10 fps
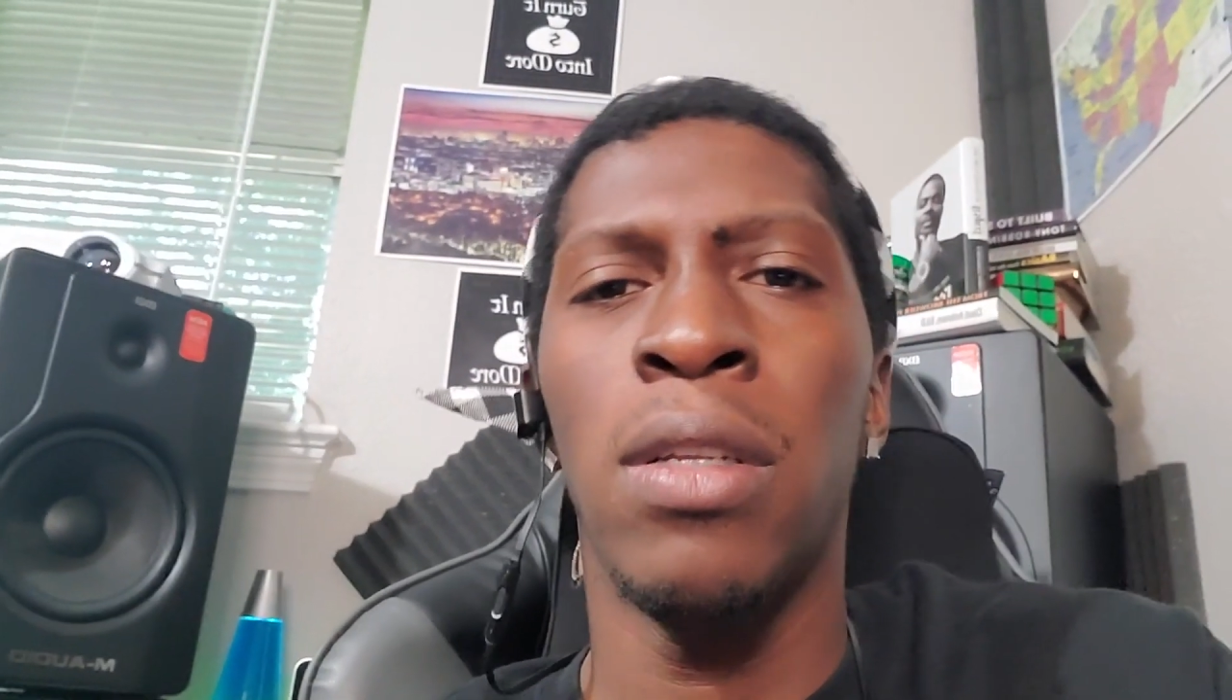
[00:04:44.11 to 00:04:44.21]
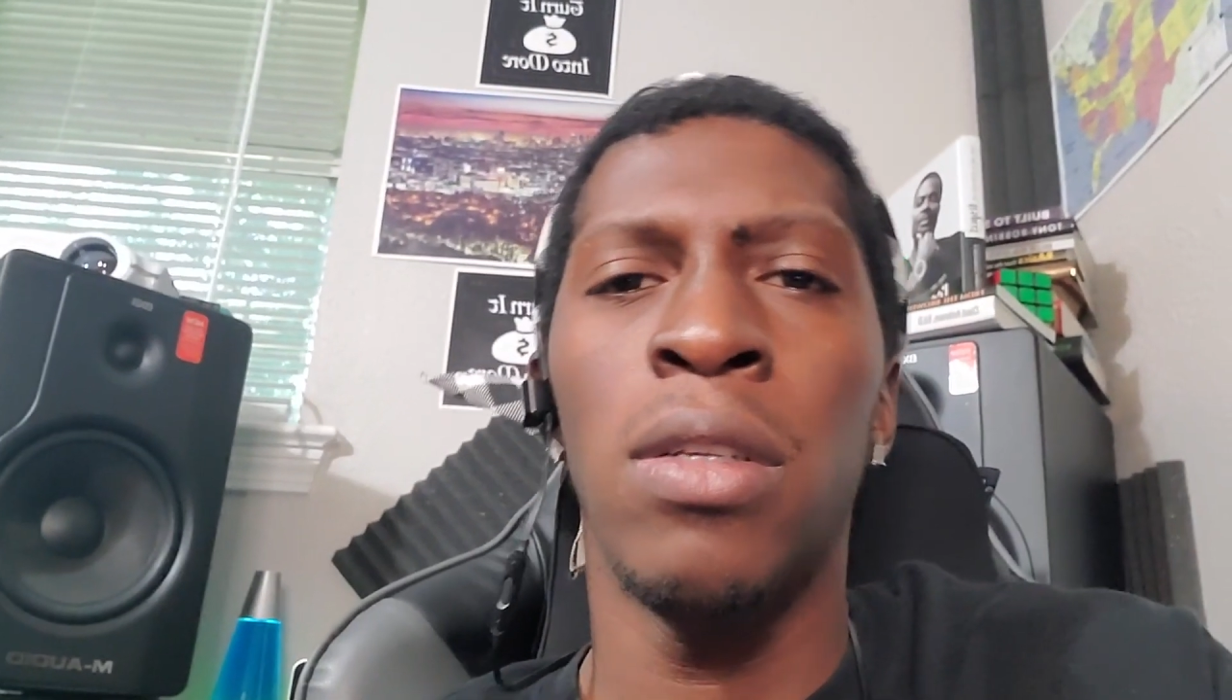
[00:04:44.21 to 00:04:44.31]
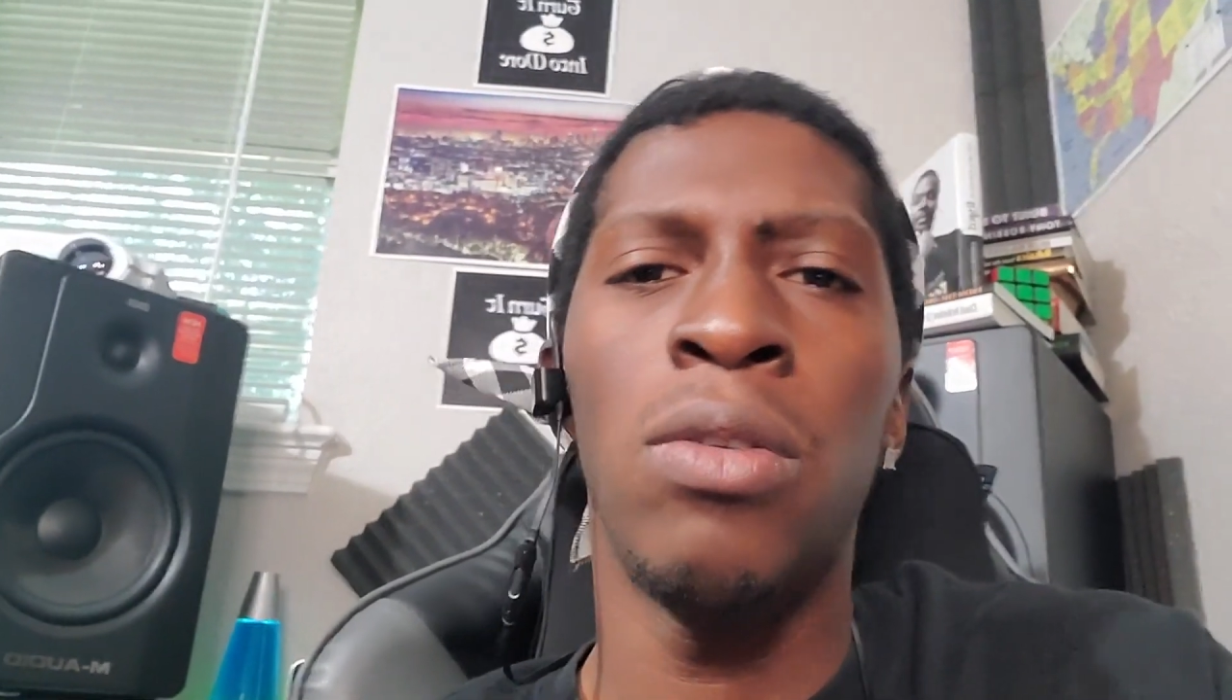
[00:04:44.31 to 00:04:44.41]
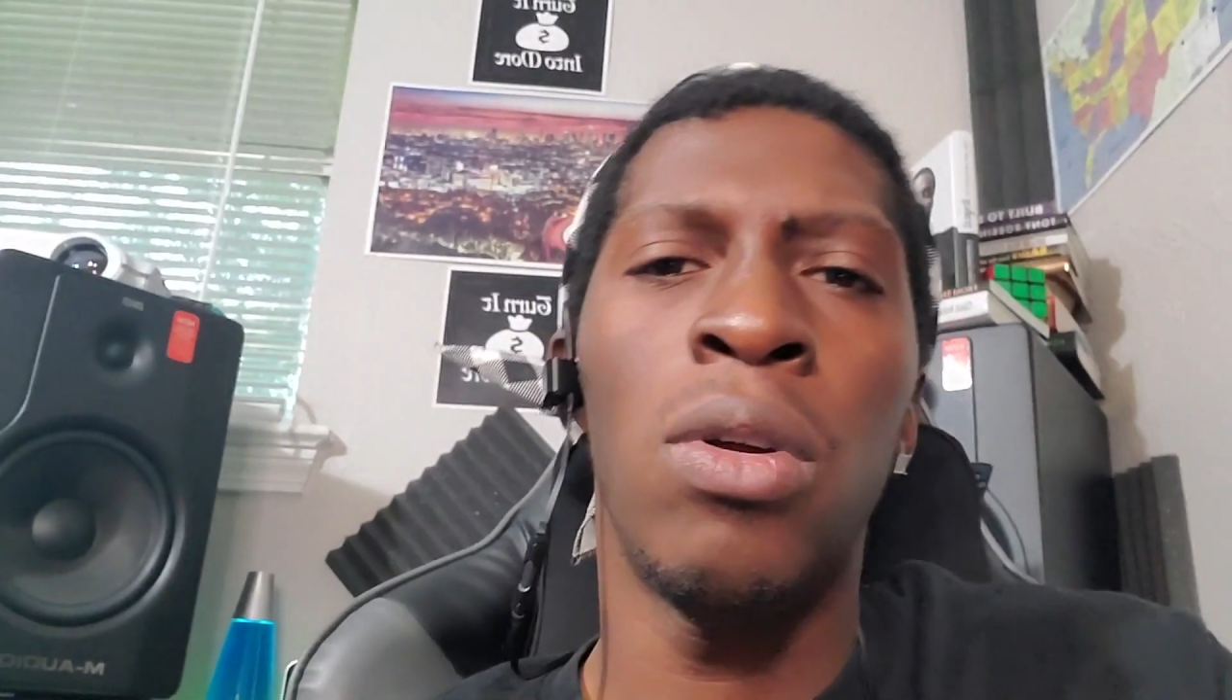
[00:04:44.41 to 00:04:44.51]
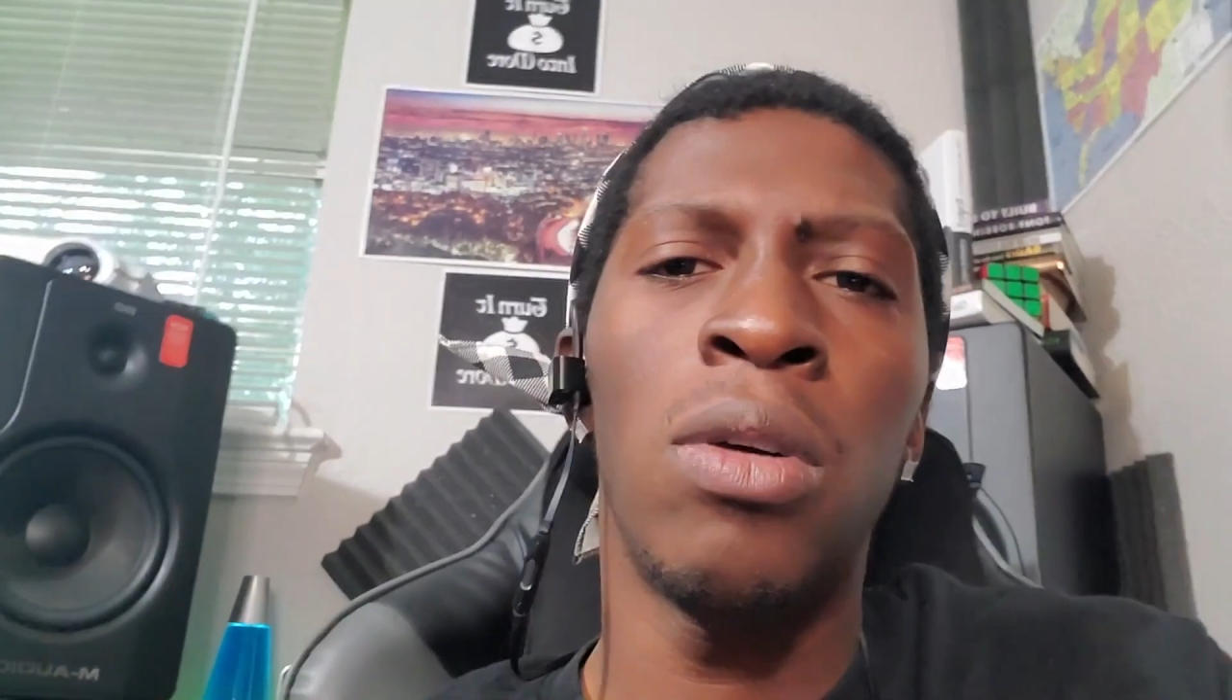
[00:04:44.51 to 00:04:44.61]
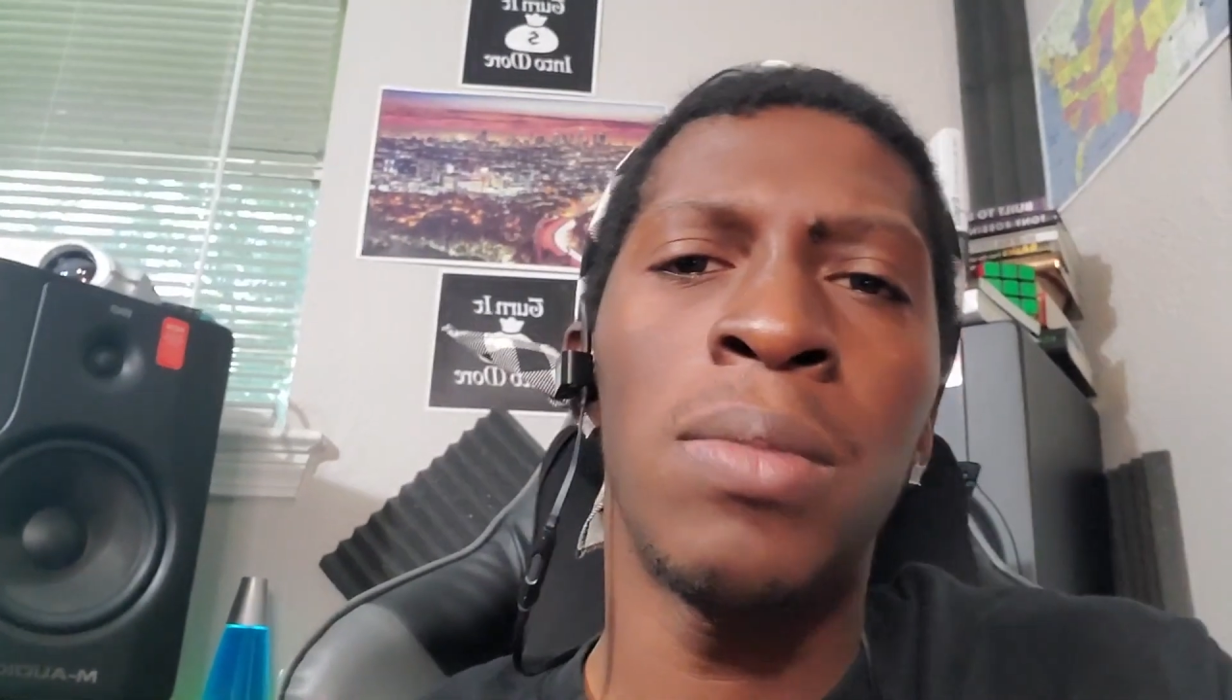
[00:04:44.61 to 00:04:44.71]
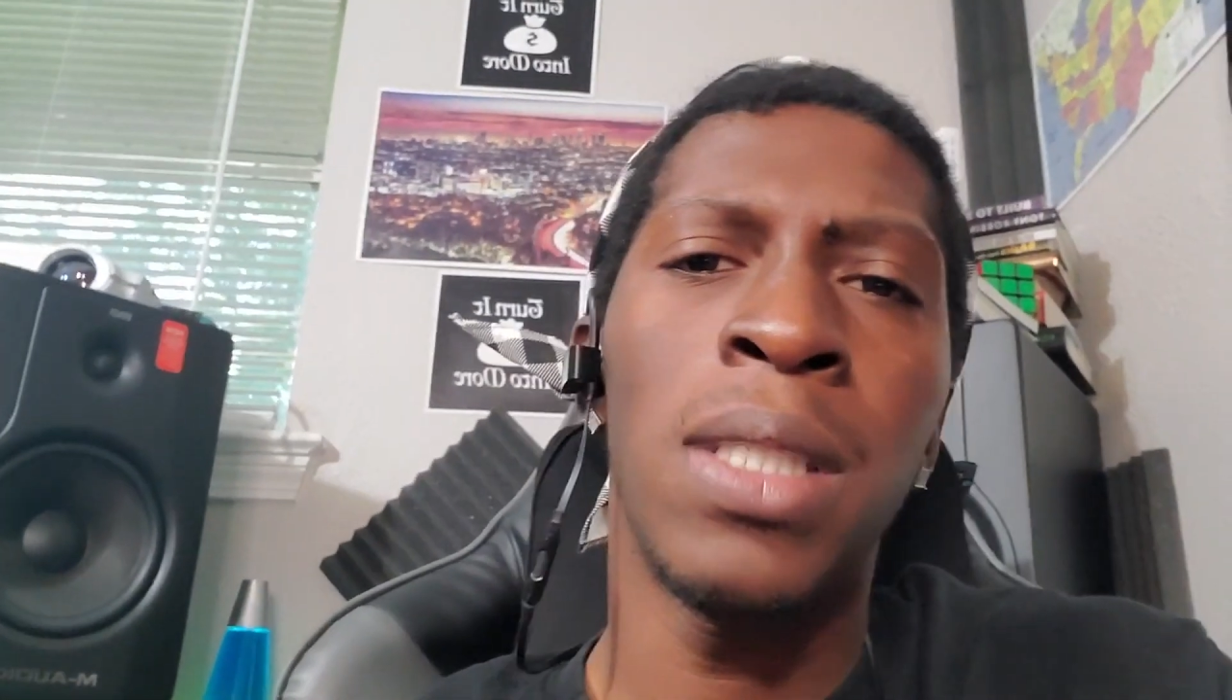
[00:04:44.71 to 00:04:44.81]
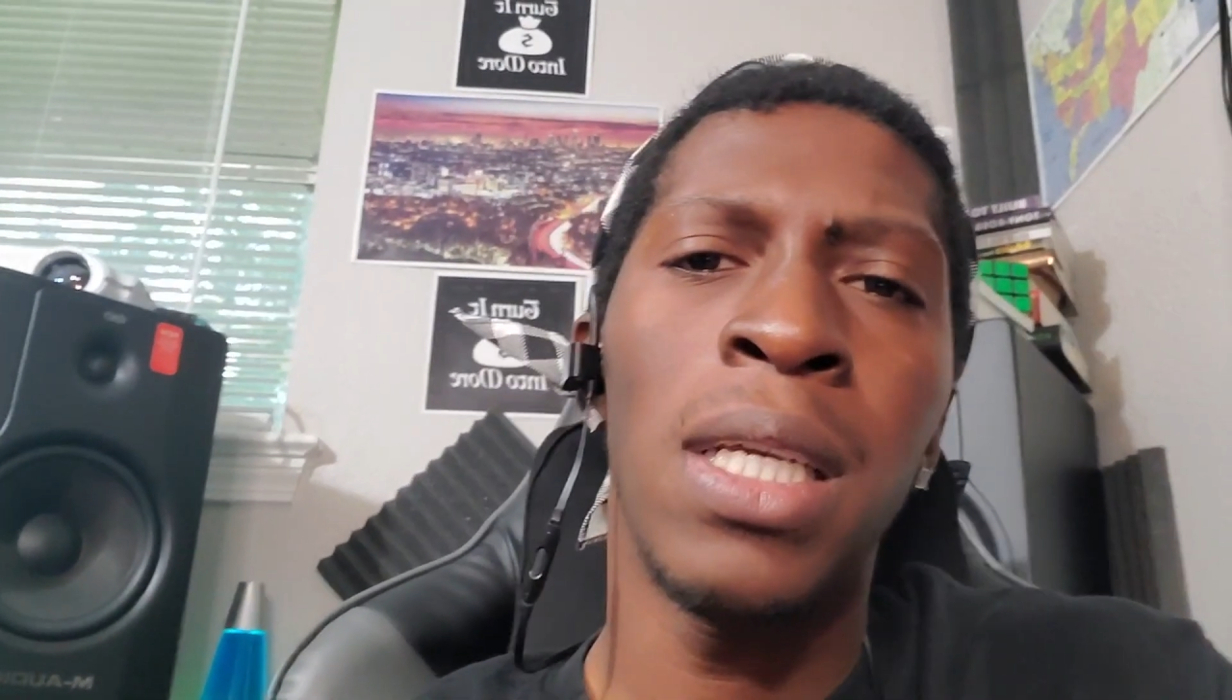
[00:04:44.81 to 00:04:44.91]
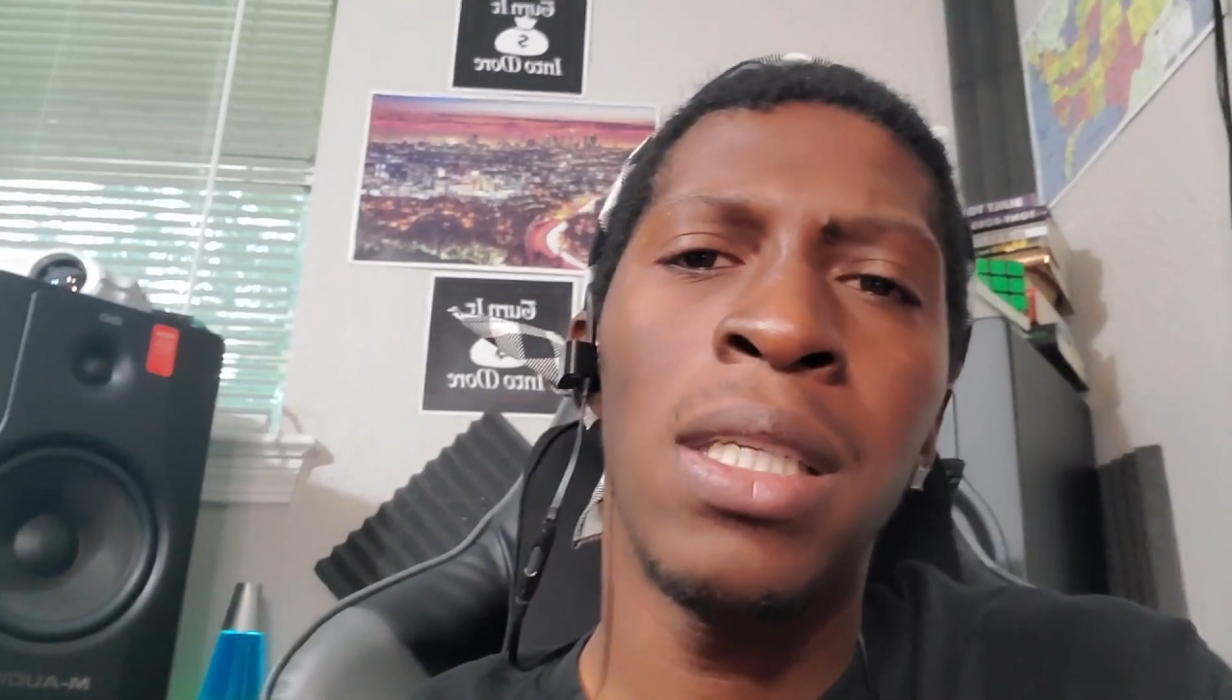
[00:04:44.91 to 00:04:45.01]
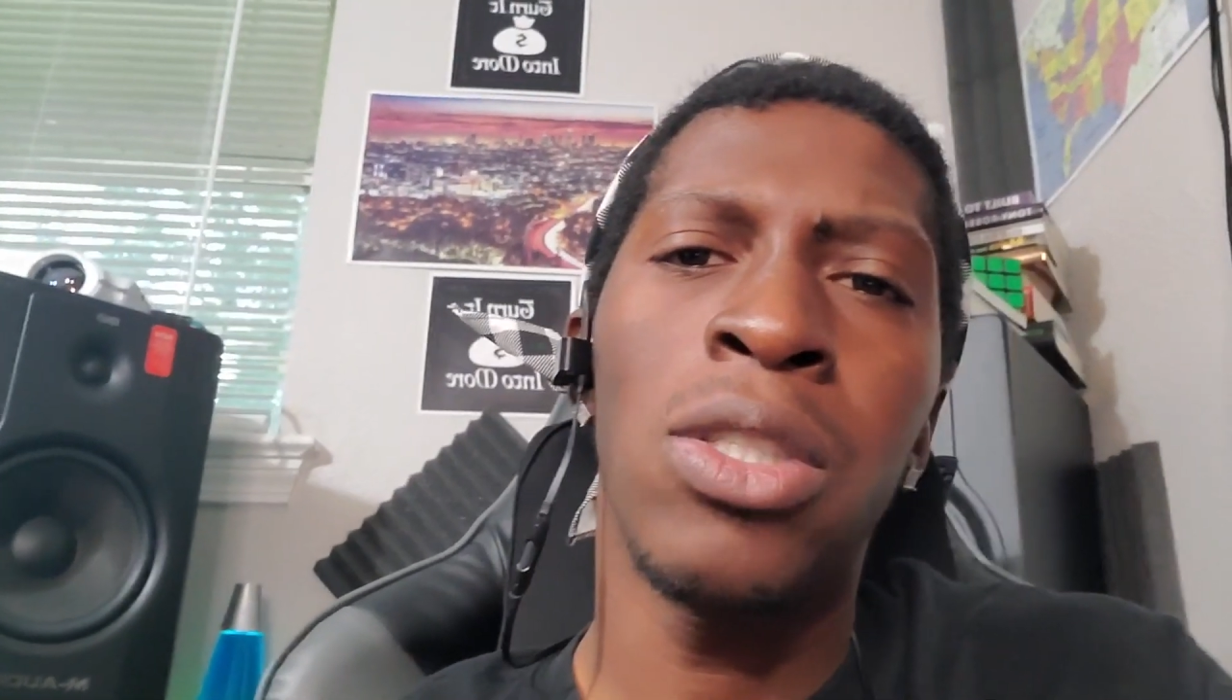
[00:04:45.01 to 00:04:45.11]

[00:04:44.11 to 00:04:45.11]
you know what I'm saying?